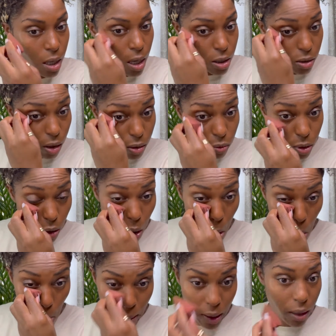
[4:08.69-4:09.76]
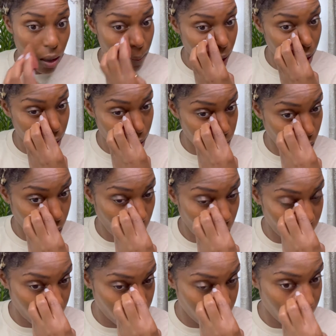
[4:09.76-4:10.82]
start doing your own makeup and then start
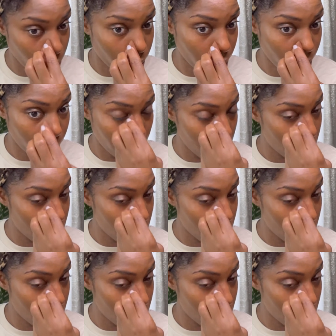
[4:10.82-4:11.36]
offering it on them.